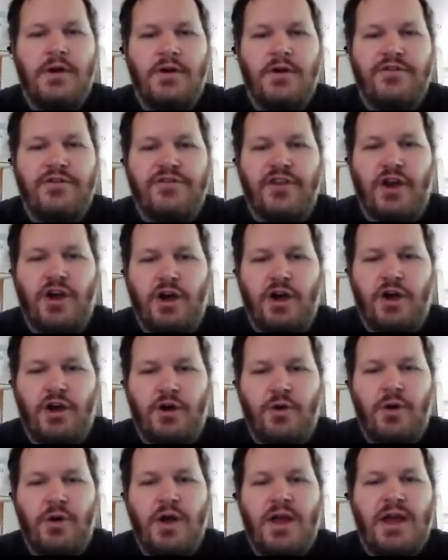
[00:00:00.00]

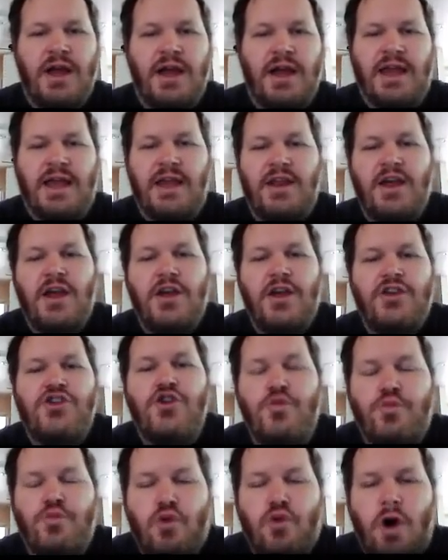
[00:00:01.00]
So again,
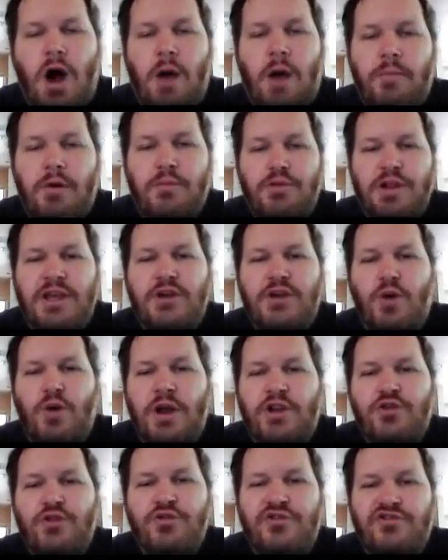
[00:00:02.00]
you probably,
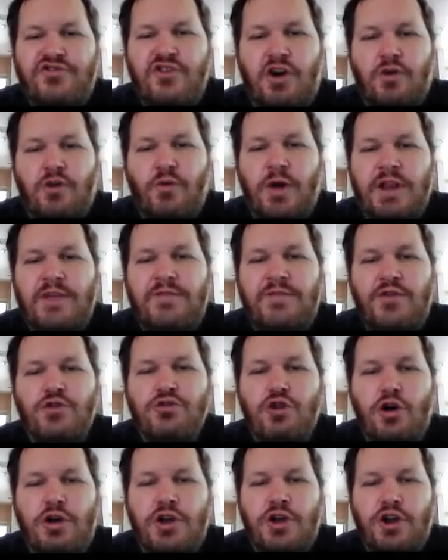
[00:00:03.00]
if you
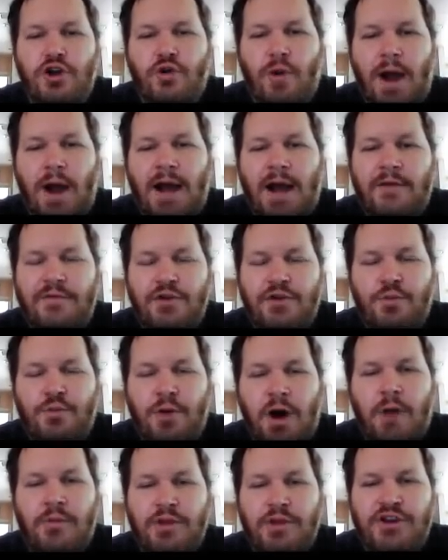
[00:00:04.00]
look at a graph, you
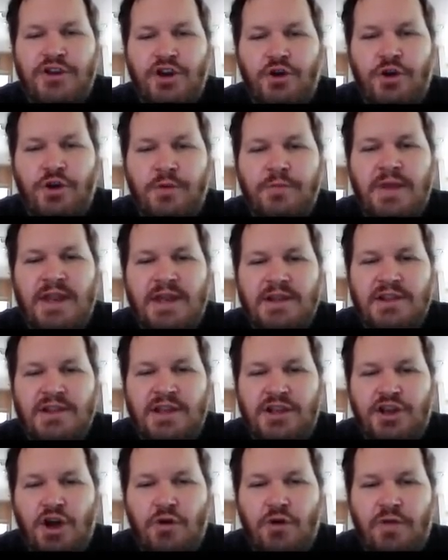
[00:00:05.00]
probably don't
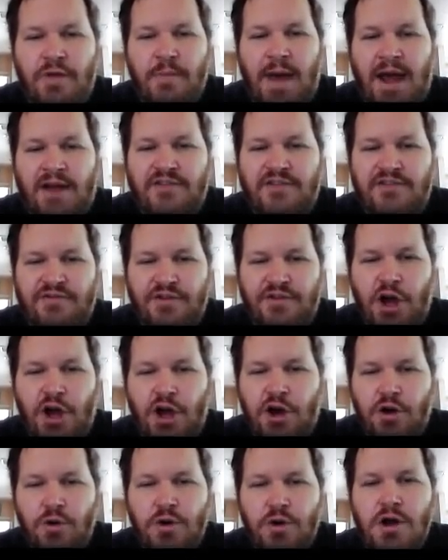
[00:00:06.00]
immediately know the max
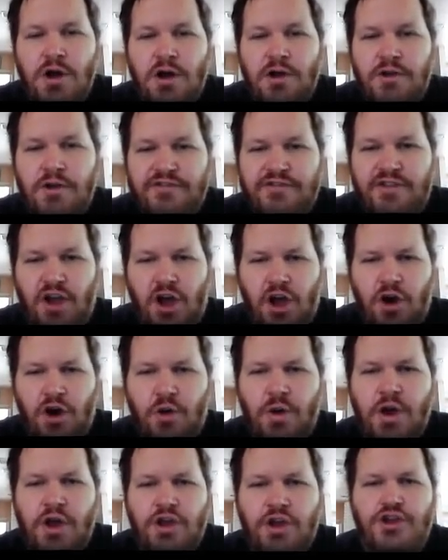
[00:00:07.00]
flow.
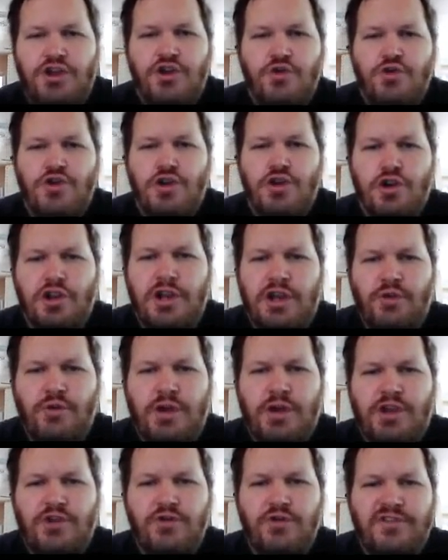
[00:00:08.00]
So usually
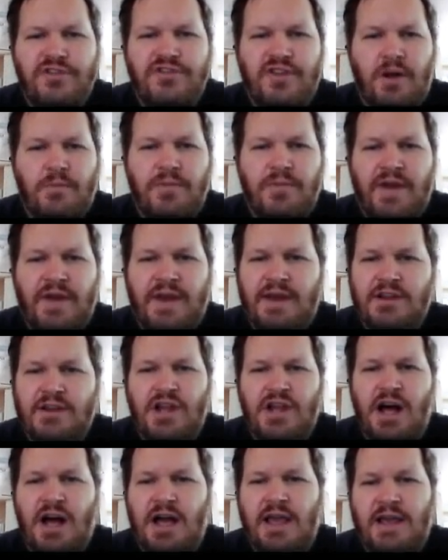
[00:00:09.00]
we use something
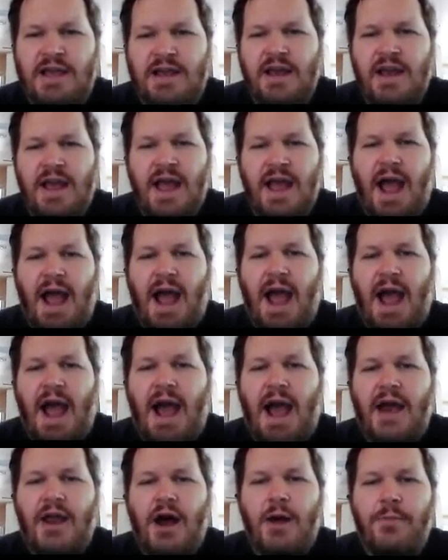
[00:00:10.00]
like
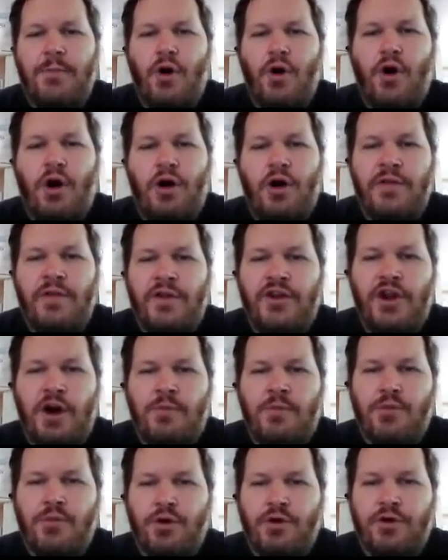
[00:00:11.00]
add up all the
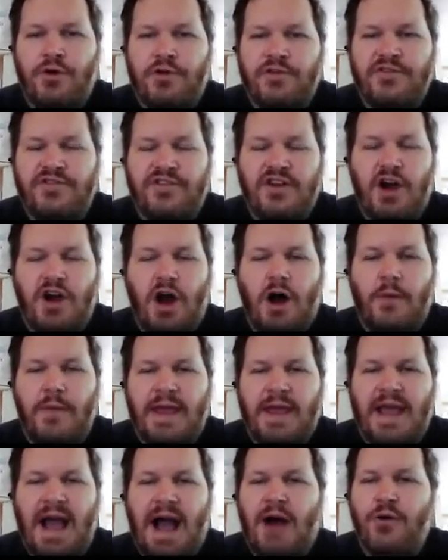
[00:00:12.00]
numbers
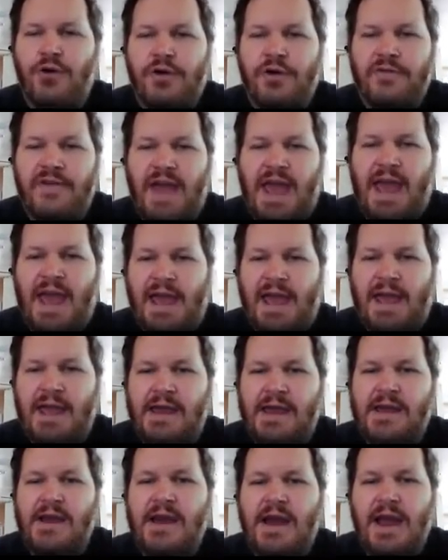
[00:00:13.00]
coming out of
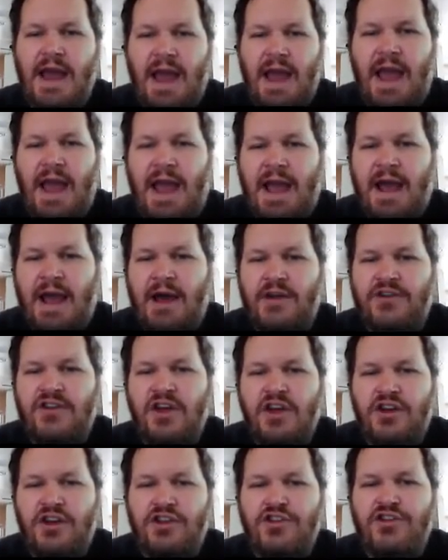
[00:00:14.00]
A and
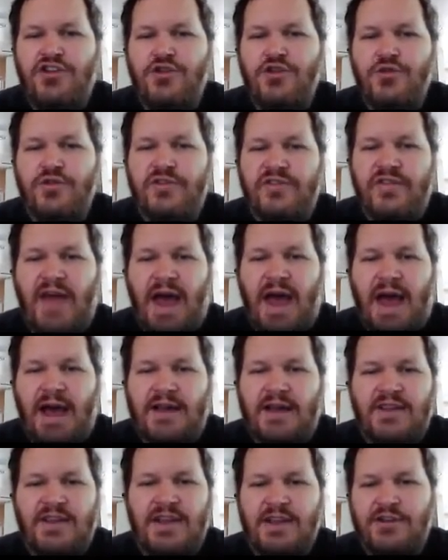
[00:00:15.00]
use
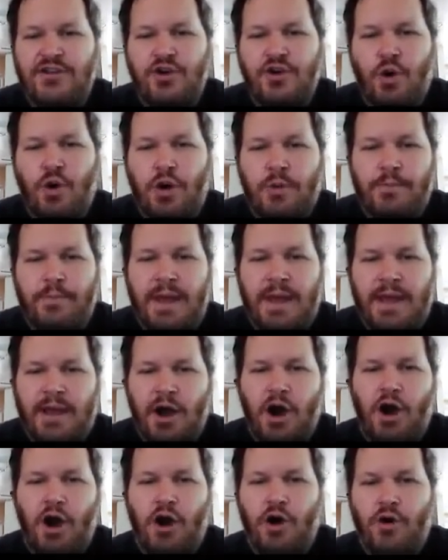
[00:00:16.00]
that in your big
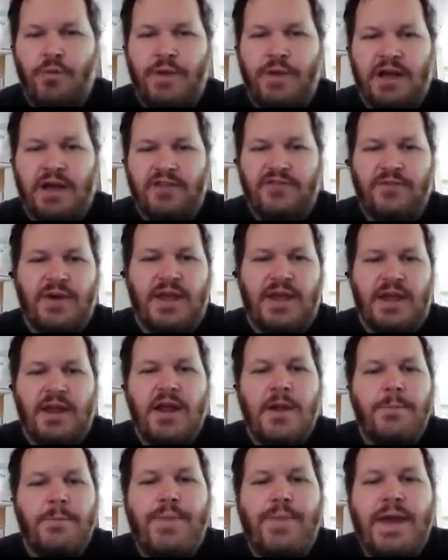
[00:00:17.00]
O, because again,
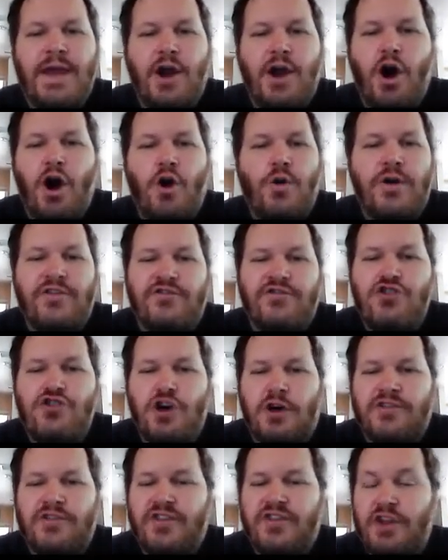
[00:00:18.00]
big O is
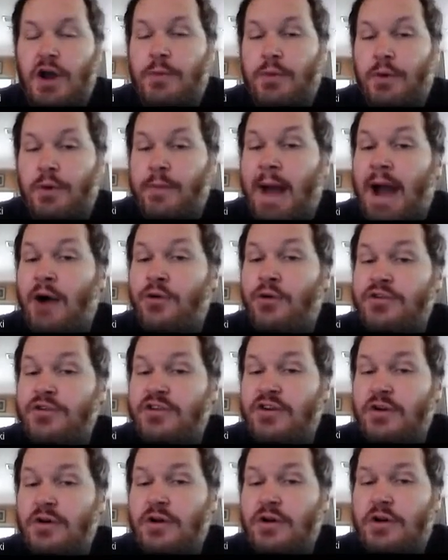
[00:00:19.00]
just an upper bound.
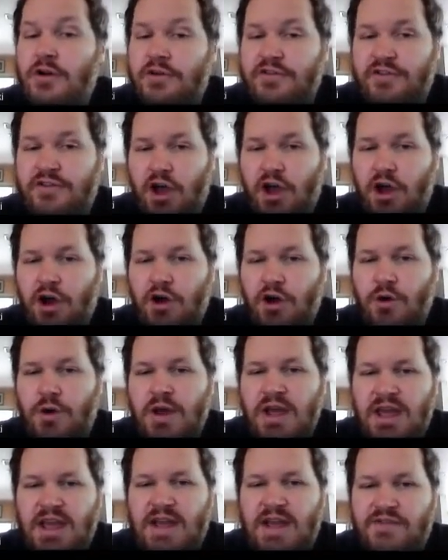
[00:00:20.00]
So
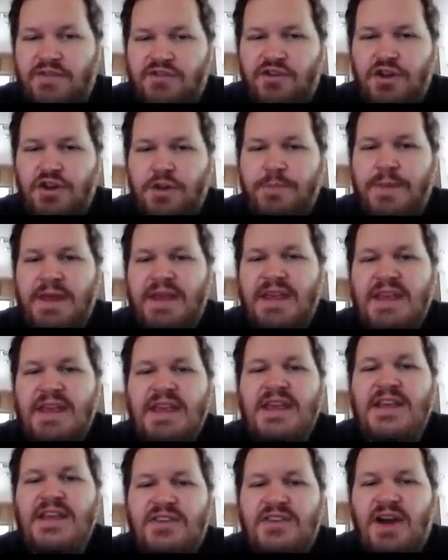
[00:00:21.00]
it's going to be
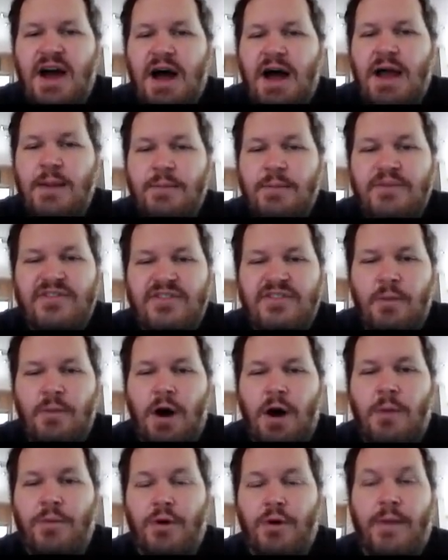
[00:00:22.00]
E times some
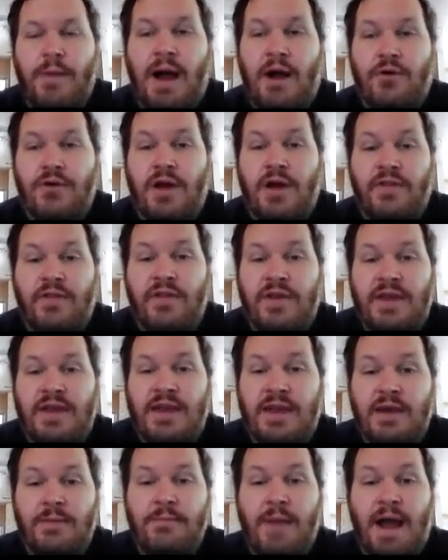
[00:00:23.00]
upper bound on
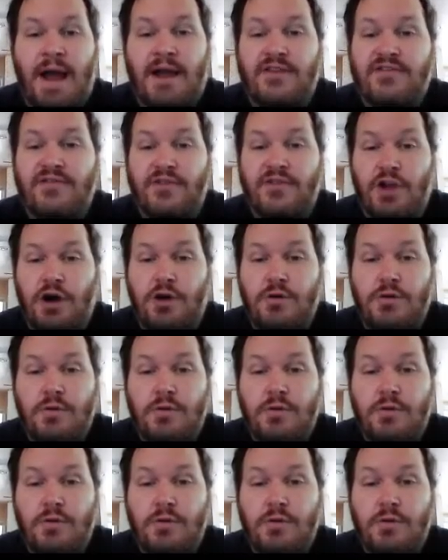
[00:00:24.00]
the max flow.